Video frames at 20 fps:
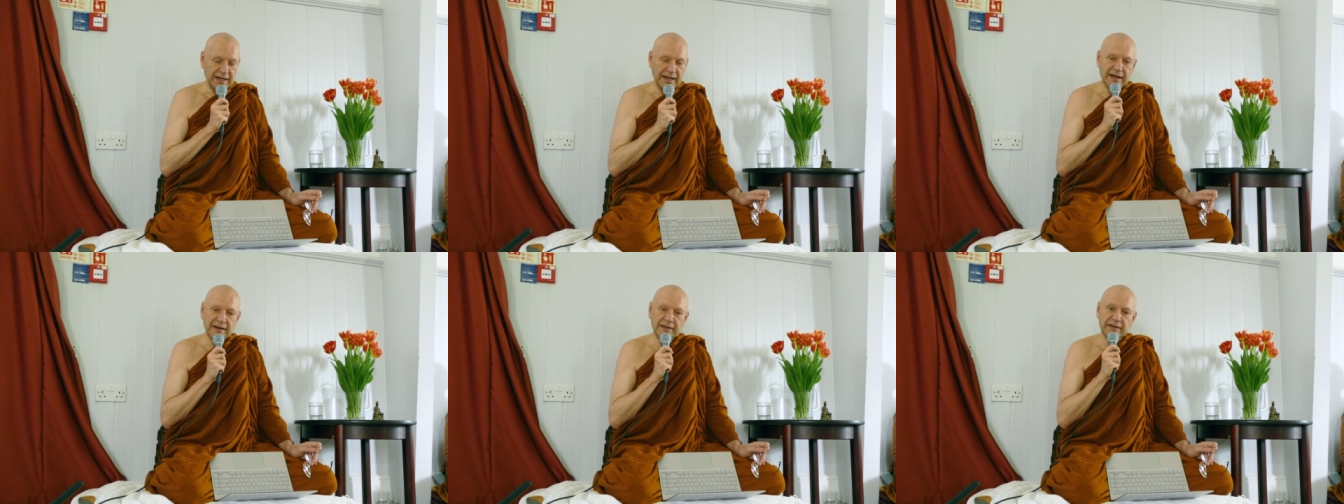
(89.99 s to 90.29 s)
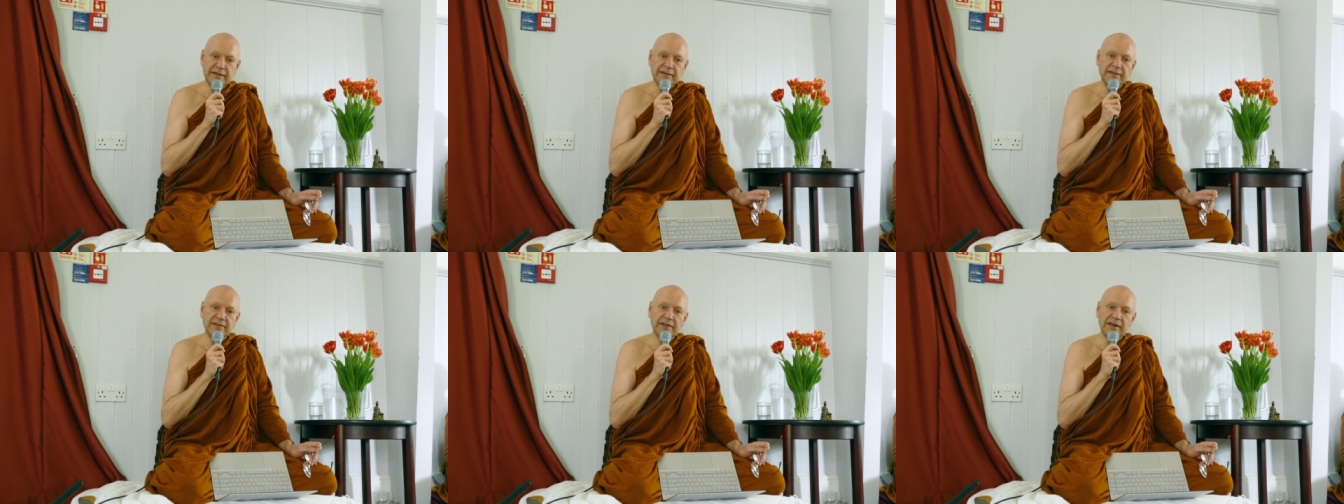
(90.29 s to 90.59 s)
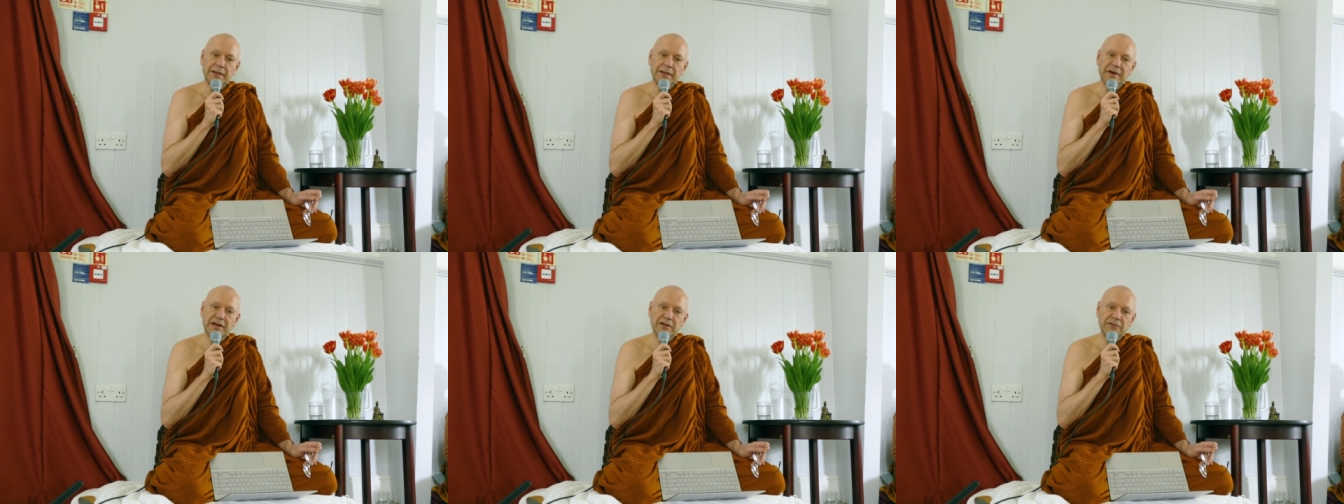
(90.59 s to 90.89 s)
Yeah, the
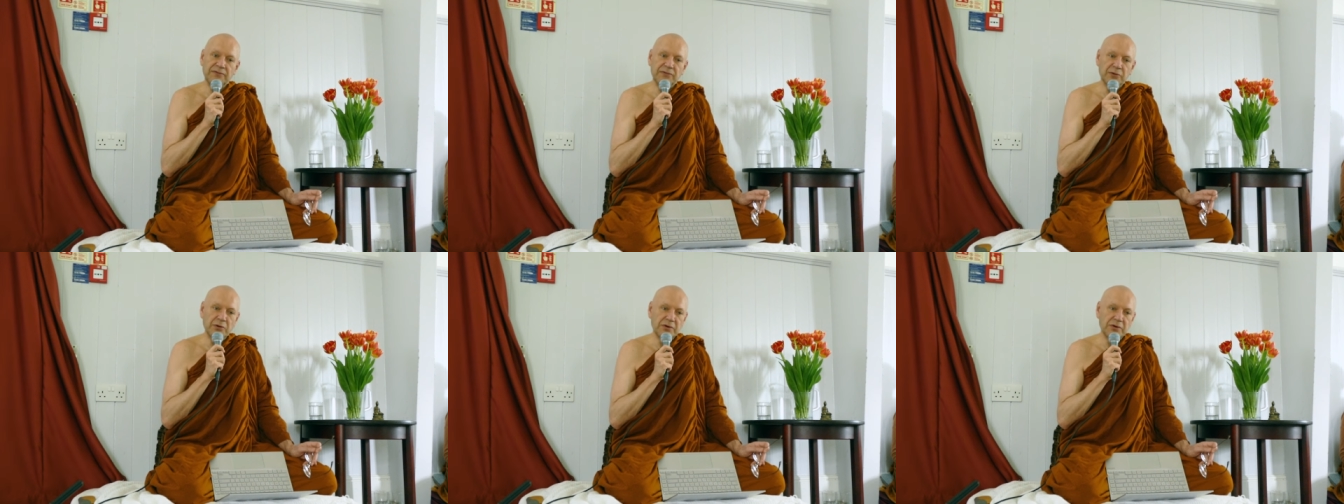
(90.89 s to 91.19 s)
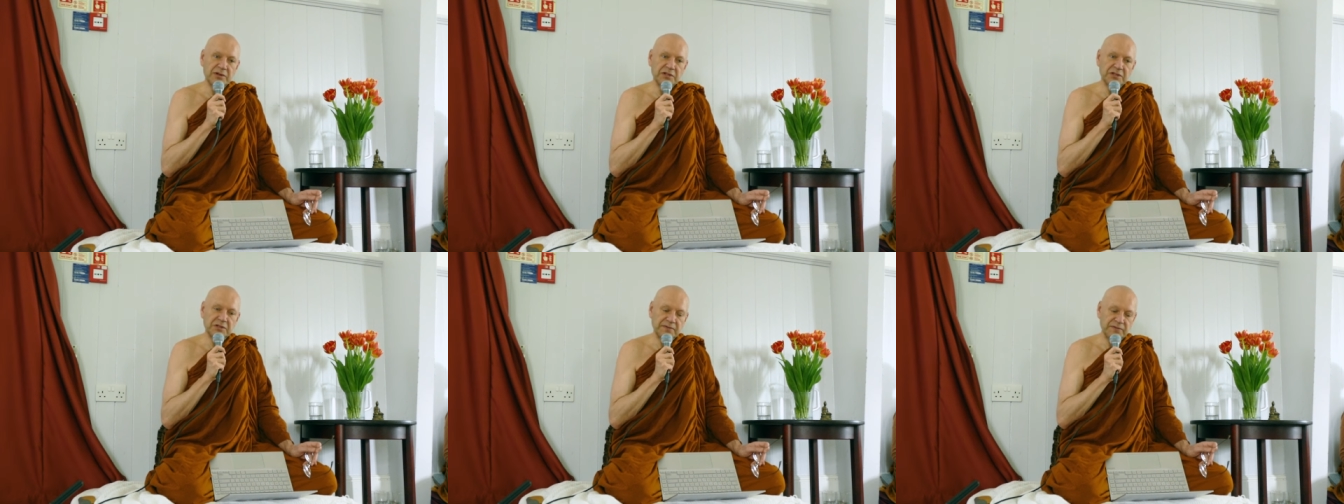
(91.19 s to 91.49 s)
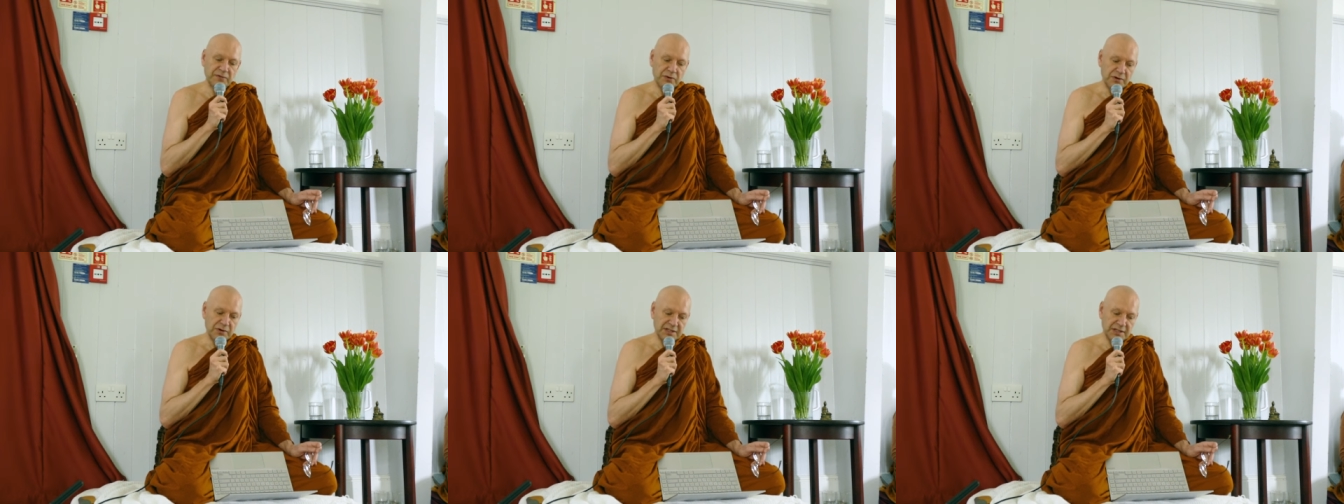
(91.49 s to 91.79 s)
thing about verse,
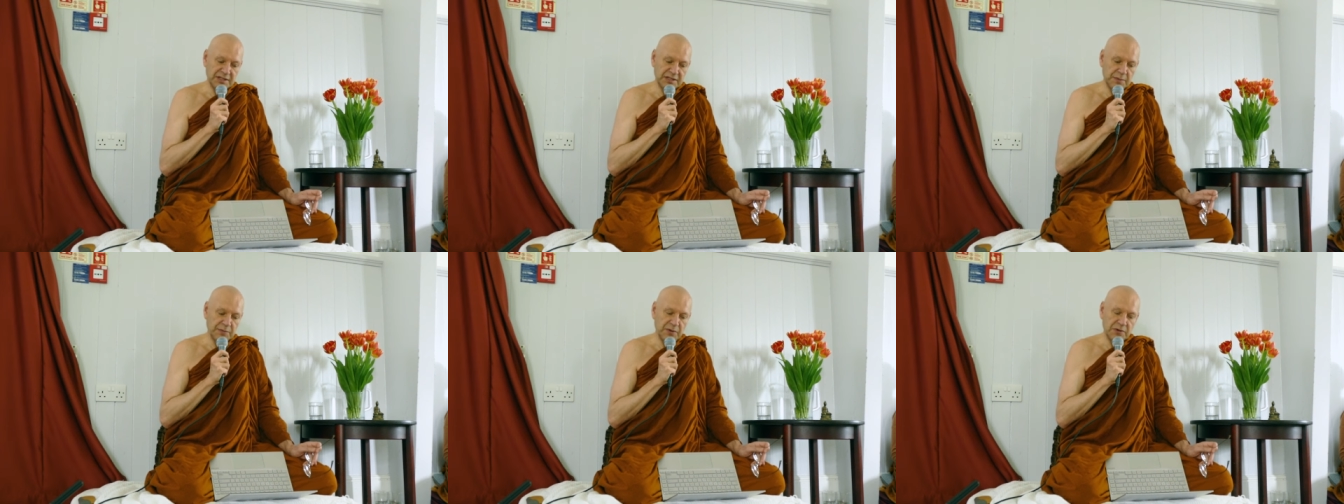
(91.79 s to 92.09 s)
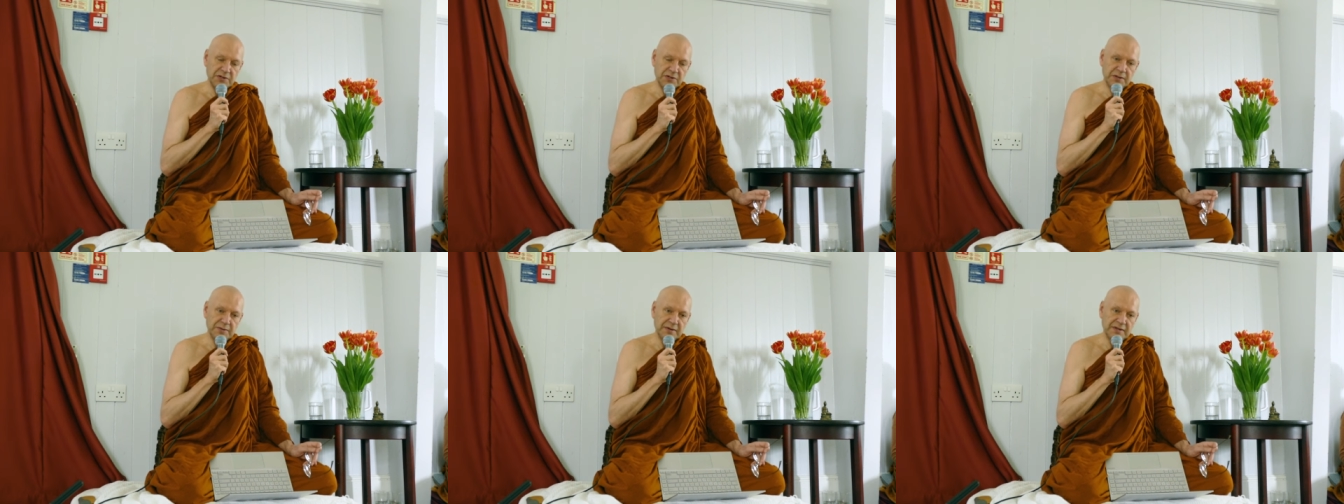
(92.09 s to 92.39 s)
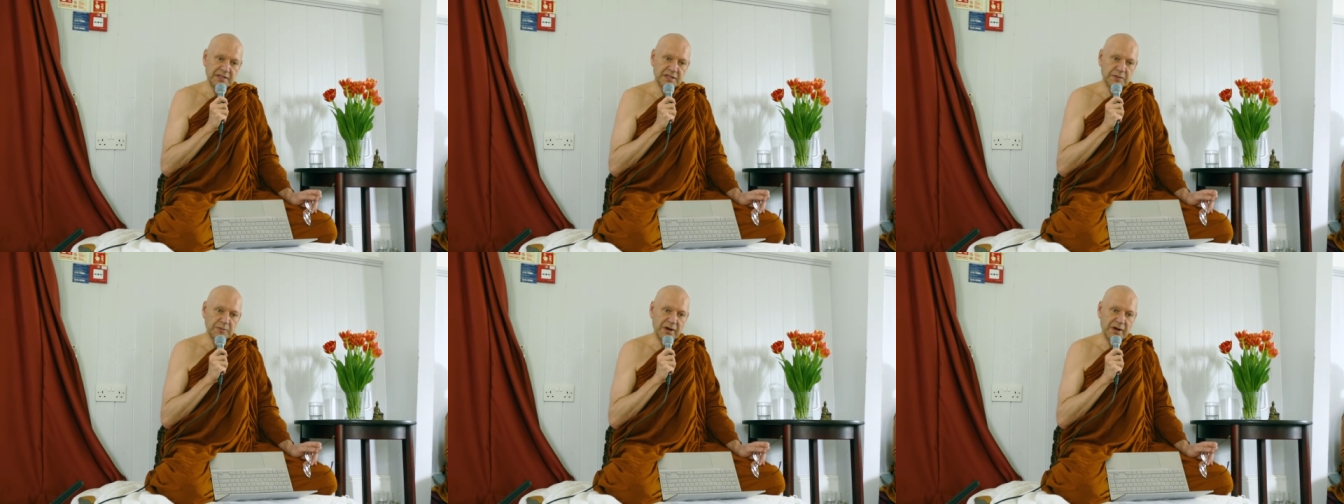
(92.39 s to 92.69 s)
verse is supposed to
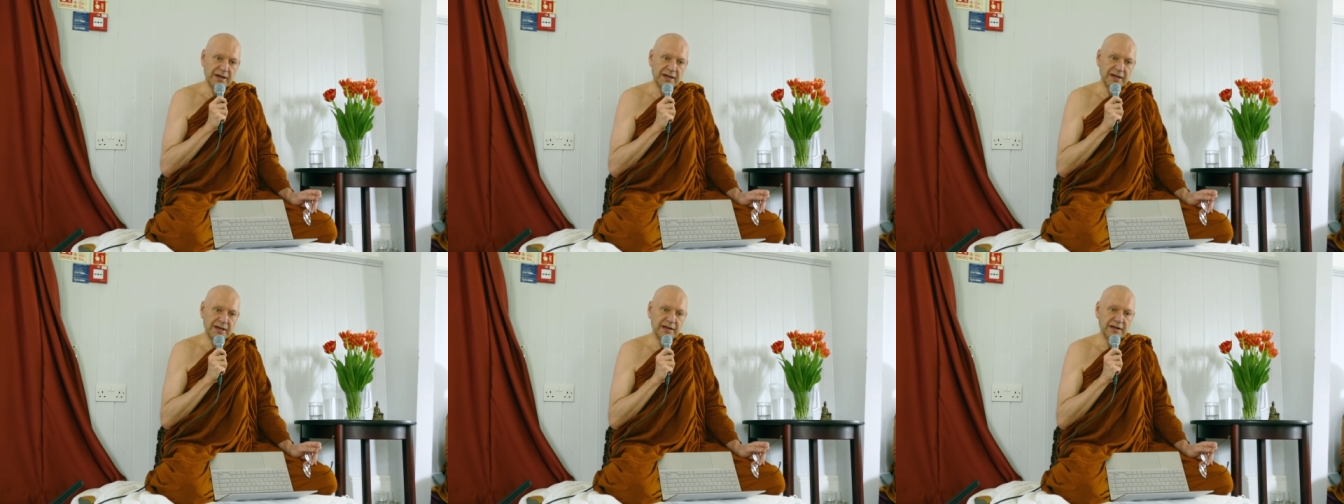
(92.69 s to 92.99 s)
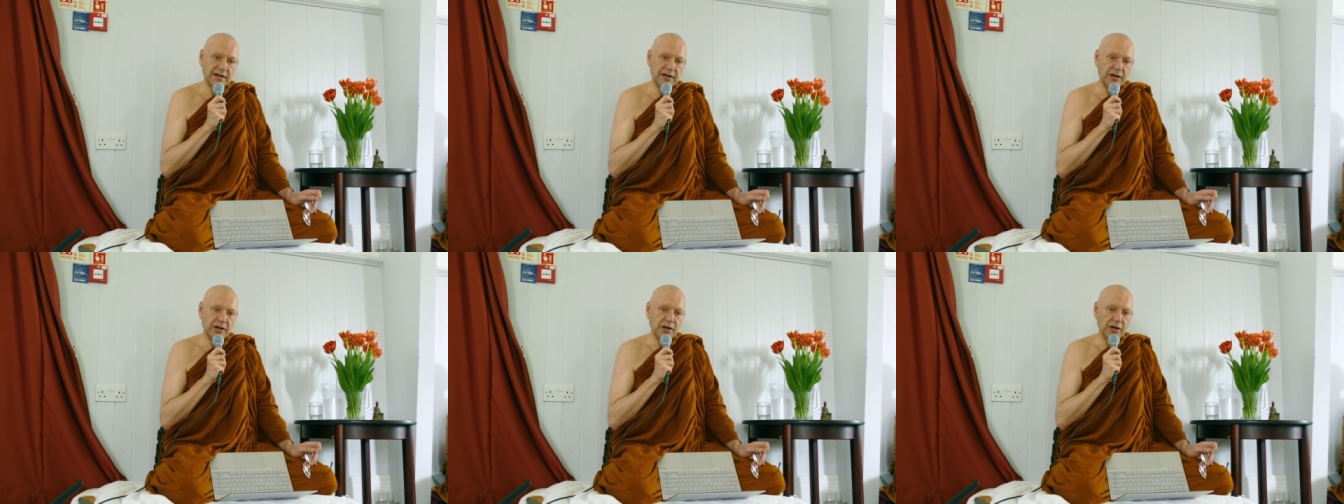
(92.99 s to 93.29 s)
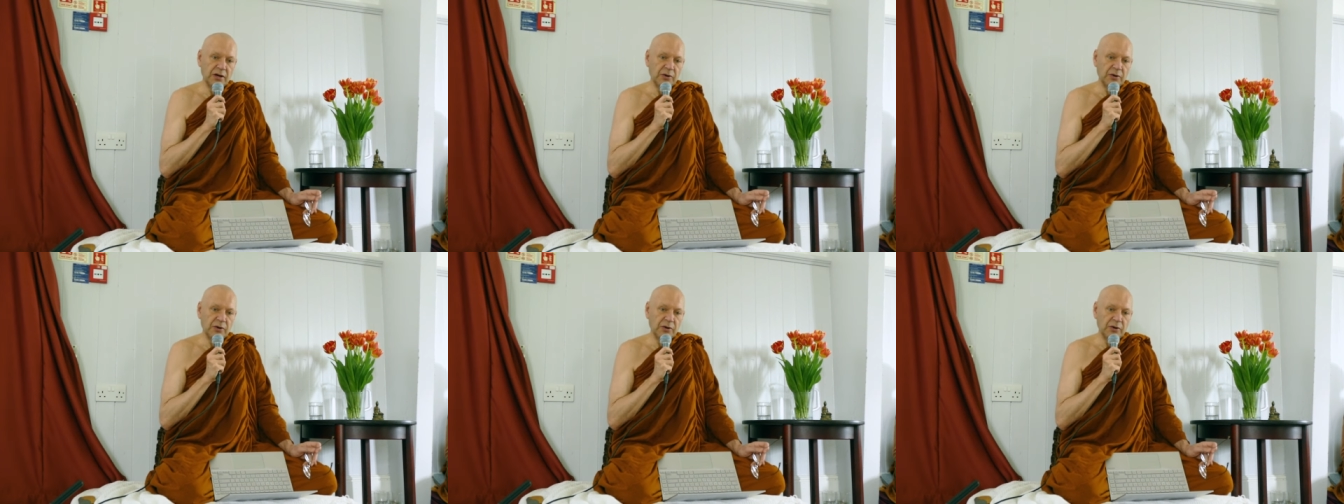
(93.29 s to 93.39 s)
inspire.